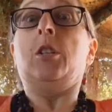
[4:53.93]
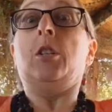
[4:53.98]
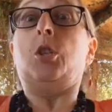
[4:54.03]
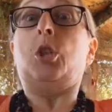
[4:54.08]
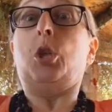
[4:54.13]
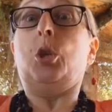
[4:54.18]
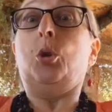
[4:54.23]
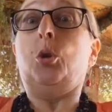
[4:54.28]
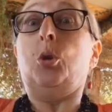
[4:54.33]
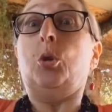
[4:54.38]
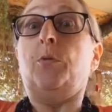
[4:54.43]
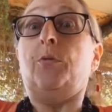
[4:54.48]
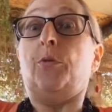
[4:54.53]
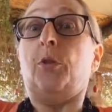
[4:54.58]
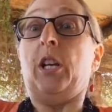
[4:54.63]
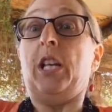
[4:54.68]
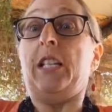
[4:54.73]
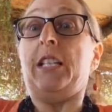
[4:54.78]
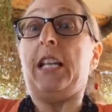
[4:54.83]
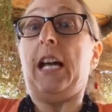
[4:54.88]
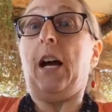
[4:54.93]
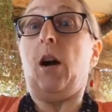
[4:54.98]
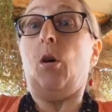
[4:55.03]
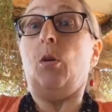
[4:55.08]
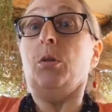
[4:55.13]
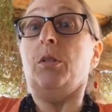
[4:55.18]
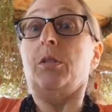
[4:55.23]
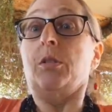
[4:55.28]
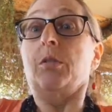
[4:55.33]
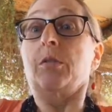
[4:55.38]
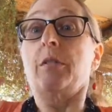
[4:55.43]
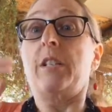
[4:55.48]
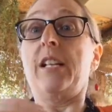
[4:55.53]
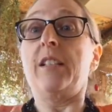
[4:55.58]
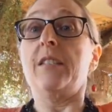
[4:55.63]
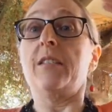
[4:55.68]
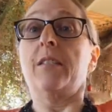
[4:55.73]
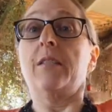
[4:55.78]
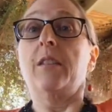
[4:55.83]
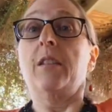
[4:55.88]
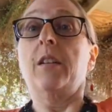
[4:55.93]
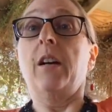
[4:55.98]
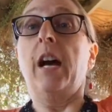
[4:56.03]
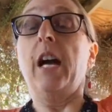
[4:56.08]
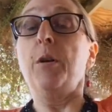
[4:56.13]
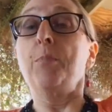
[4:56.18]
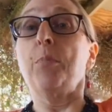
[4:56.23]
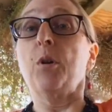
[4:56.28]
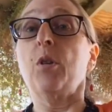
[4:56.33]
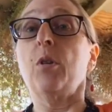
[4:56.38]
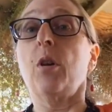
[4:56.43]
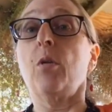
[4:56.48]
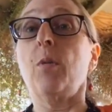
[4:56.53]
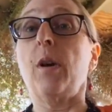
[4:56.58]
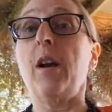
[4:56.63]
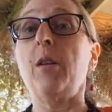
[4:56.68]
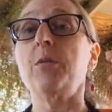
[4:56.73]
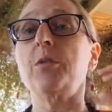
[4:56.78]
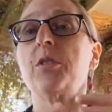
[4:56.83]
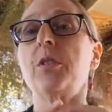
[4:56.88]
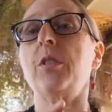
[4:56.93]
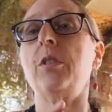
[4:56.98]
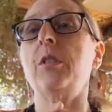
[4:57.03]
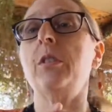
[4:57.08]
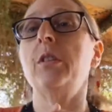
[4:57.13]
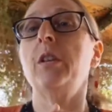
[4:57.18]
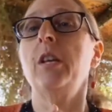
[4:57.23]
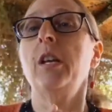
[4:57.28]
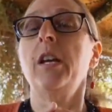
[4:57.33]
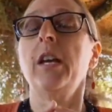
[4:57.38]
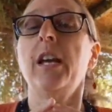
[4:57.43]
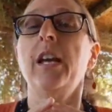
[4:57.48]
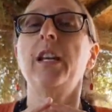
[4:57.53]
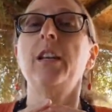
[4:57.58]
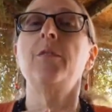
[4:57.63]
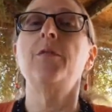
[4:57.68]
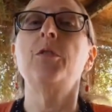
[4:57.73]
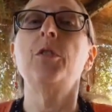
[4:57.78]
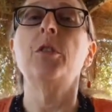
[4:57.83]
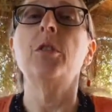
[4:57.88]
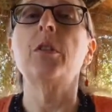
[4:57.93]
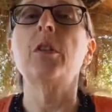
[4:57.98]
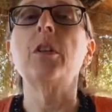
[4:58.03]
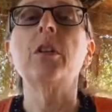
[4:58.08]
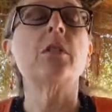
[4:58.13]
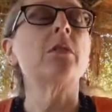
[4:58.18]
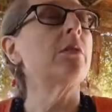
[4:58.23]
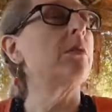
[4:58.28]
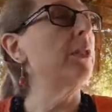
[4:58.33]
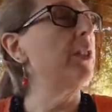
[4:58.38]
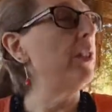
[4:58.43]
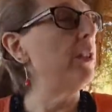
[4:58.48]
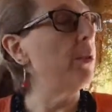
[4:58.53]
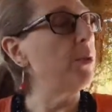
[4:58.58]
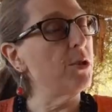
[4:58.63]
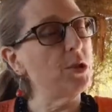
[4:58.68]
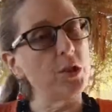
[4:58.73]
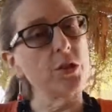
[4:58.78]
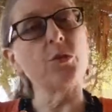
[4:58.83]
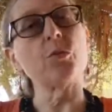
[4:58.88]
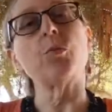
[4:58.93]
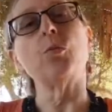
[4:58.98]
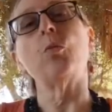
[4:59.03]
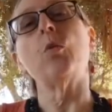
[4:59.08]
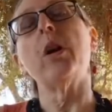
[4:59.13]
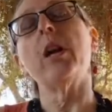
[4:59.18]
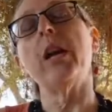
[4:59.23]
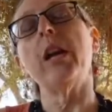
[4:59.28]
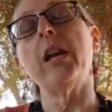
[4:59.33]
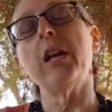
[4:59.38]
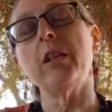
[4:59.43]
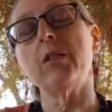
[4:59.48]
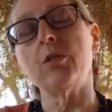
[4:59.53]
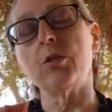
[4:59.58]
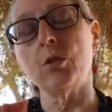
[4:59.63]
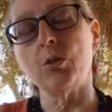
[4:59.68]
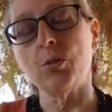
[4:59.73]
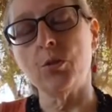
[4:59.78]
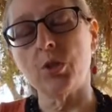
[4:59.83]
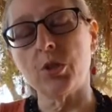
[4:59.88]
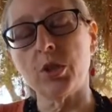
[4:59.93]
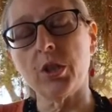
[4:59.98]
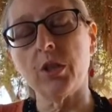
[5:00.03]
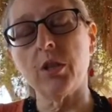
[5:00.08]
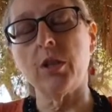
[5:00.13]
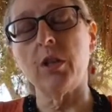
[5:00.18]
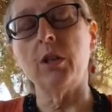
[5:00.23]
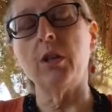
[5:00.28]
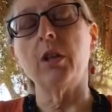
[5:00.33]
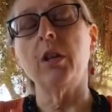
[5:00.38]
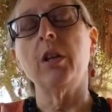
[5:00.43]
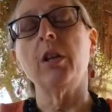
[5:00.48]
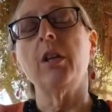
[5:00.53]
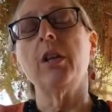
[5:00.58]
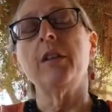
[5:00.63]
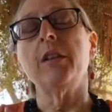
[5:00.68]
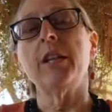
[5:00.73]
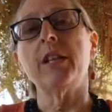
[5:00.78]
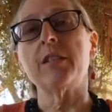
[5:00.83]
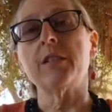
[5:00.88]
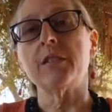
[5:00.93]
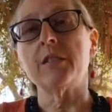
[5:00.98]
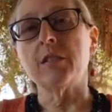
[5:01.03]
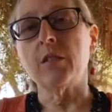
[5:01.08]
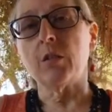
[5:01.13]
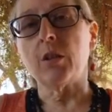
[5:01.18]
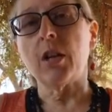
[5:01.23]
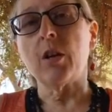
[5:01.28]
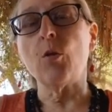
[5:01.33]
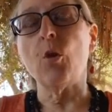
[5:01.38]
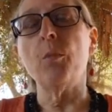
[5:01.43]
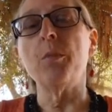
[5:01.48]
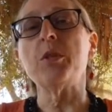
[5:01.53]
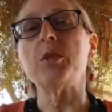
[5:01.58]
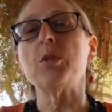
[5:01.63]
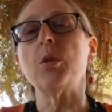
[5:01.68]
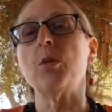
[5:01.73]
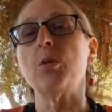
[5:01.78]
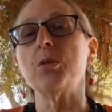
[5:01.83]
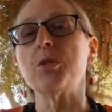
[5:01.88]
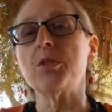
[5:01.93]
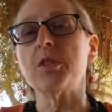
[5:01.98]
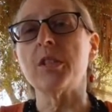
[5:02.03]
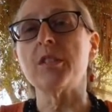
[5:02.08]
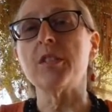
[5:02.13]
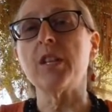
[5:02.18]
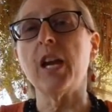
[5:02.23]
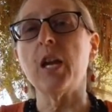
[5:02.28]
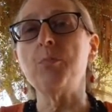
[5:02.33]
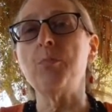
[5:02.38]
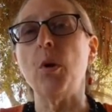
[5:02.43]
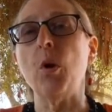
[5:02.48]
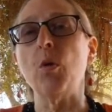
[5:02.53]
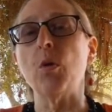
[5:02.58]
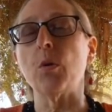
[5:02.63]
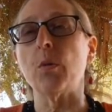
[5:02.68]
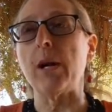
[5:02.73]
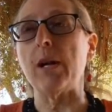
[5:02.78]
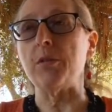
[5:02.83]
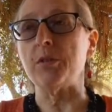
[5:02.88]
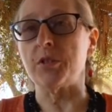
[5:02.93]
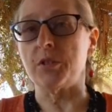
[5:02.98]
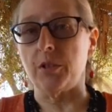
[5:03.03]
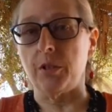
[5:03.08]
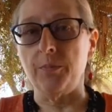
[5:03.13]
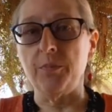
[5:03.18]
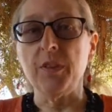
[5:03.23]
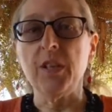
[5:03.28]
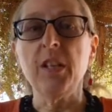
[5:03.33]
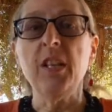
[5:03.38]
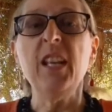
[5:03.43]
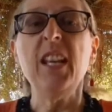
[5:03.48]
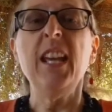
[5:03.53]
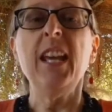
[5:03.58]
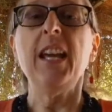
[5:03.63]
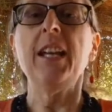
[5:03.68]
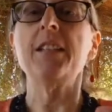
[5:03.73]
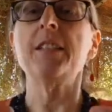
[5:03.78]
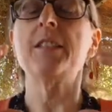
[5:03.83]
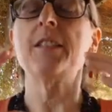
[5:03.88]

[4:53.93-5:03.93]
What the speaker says: too freaked out, that's hyper arousal. And if you're, just way too chill, That's, comatose, that's hypoarousal. And